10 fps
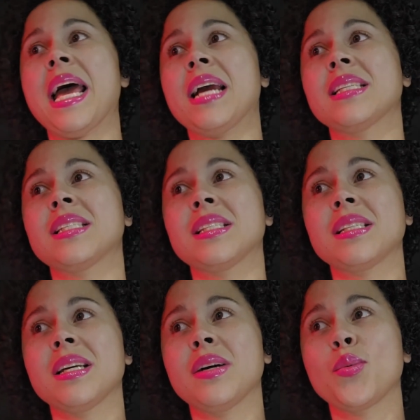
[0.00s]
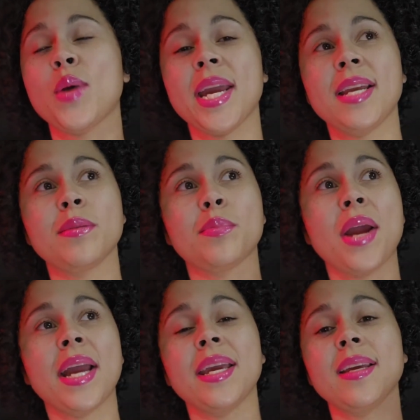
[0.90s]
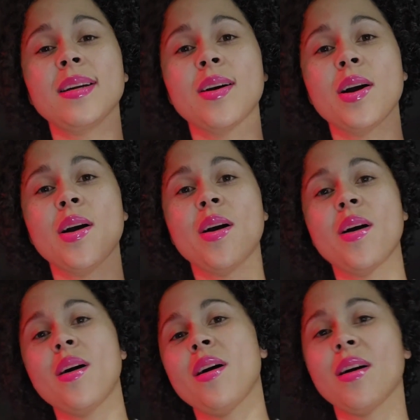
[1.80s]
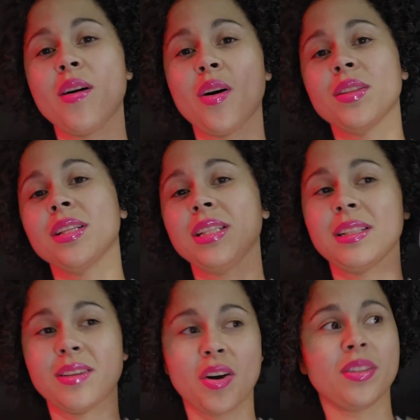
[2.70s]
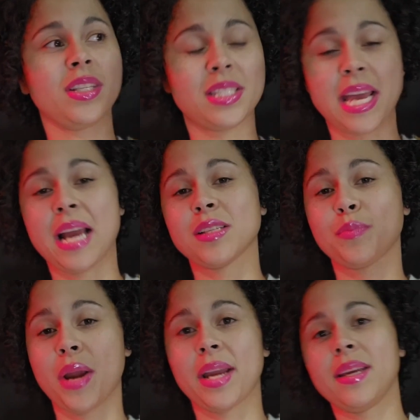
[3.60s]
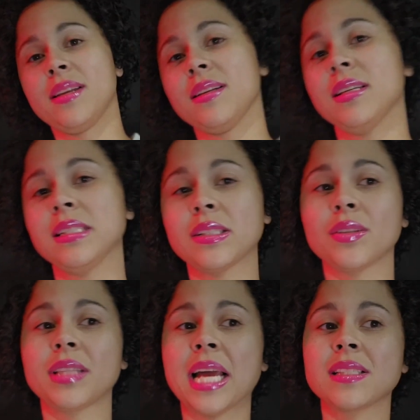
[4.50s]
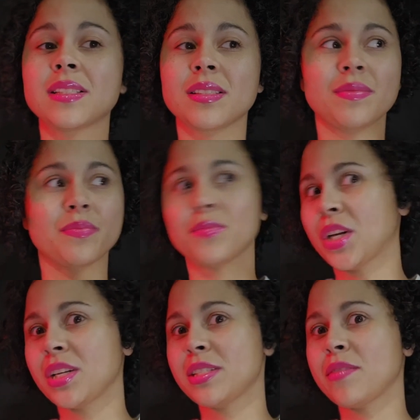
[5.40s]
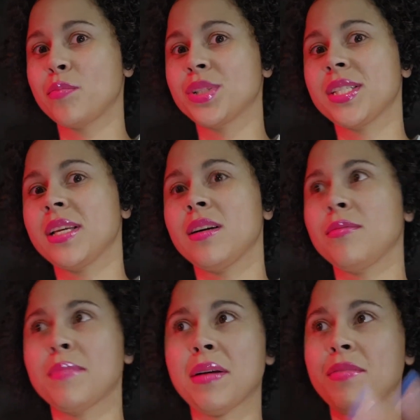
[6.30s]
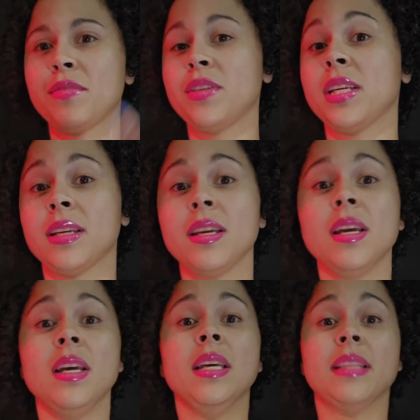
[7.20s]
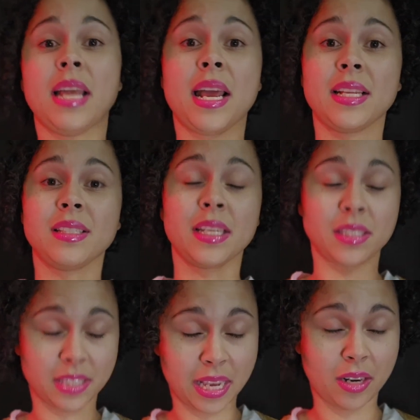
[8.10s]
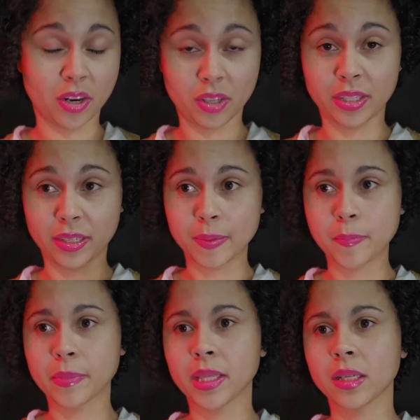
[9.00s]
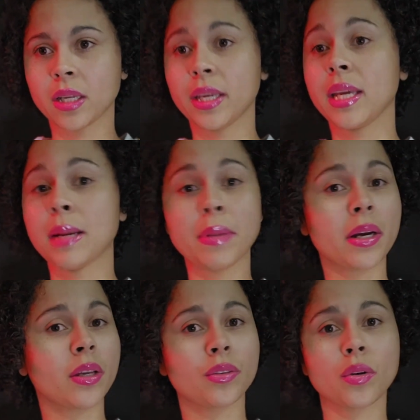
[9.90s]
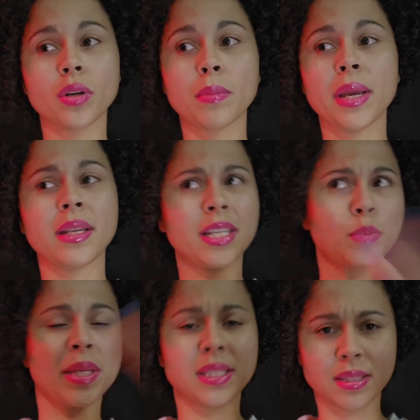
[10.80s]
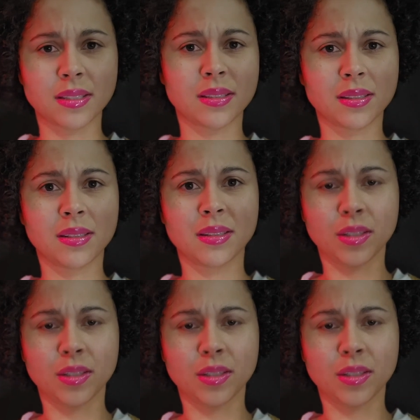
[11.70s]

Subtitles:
tax rate bracket on the tax bracket. So that's 37% of my 50 that I had said earlier. Again, I'm not going to throw a number. And expenses.